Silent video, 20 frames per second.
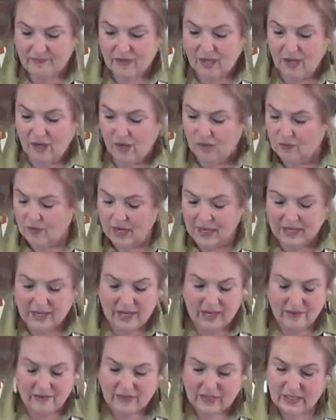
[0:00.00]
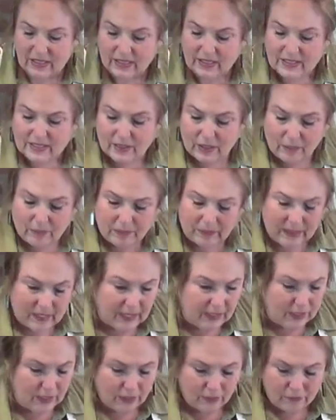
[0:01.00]
All right, I have a nice little
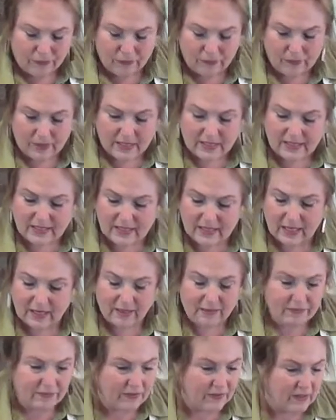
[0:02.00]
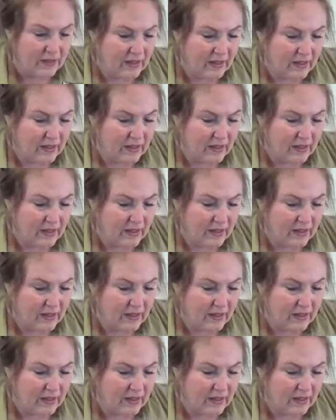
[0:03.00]
plate here for myself.